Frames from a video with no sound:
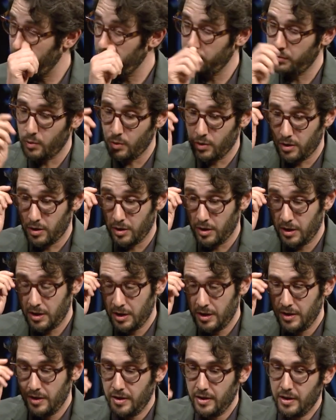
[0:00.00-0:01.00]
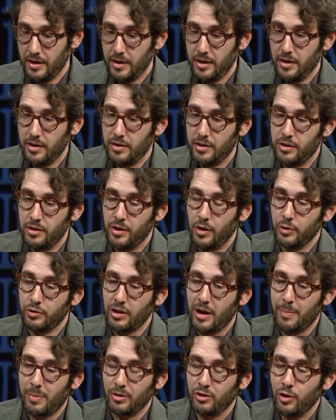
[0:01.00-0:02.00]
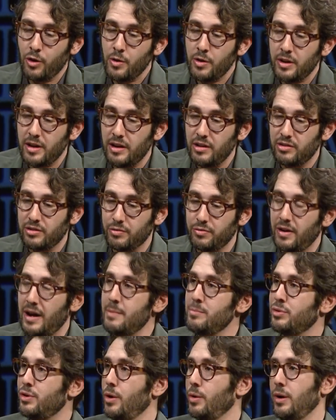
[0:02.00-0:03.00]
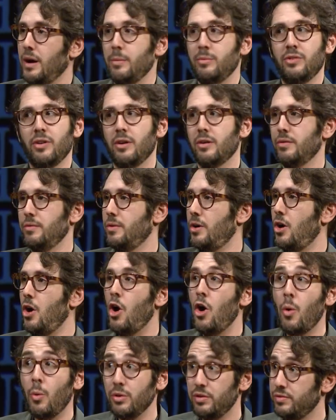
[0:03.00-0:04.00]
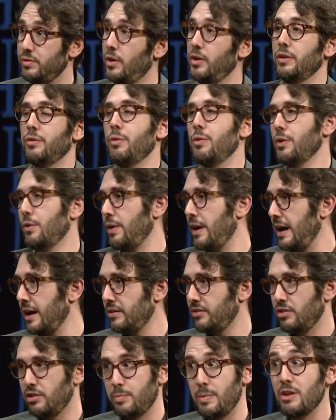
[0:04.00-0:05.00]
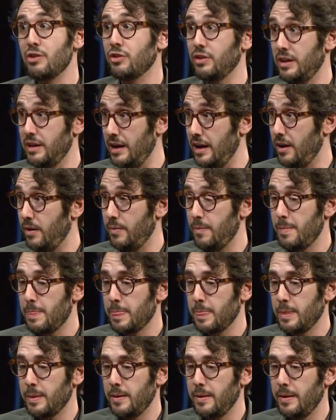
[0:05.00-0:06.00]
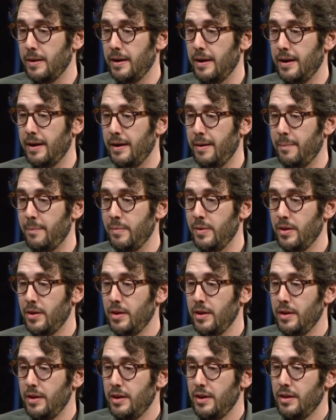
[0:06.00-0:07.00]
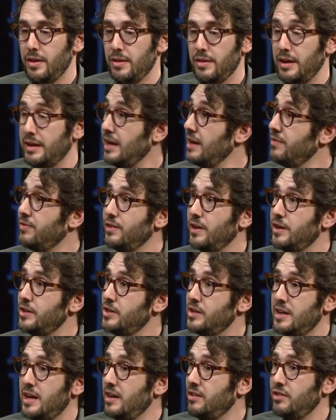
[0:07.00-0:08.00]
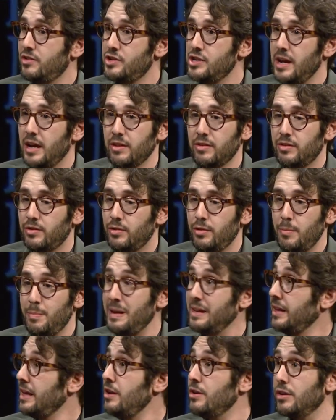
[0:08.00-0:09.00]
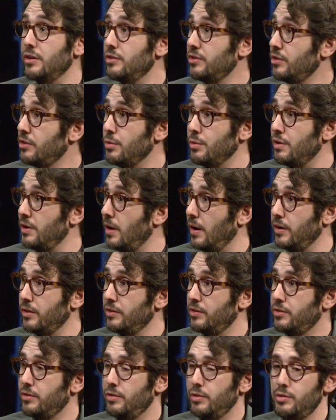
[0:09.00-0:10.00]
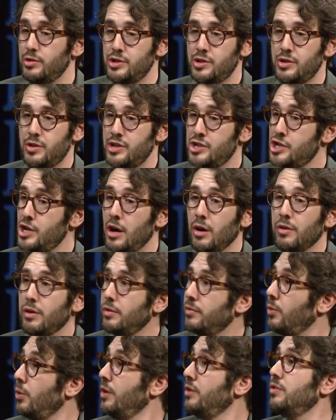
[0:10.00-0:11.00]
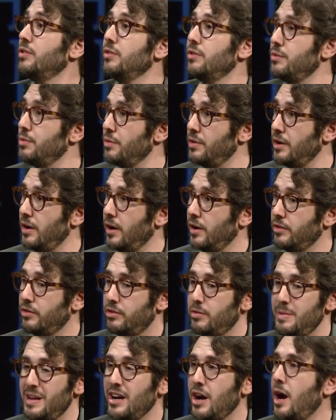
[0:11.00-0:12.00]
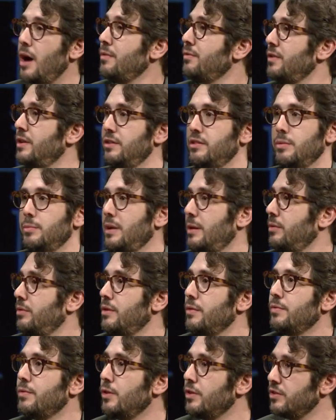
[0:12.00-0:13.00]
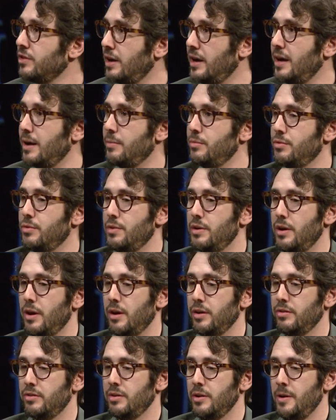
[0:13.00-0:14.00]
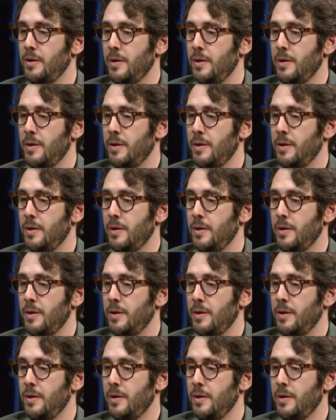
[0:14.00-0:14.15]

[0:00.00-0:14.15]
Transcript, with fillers: for those opportunities to find programs that are always falling through the cracks, especially now. Um, that give uh, kids a chance to be leaders through the arts, to sh share their voices through the arts, to be confident sometimes for the first time through the arts.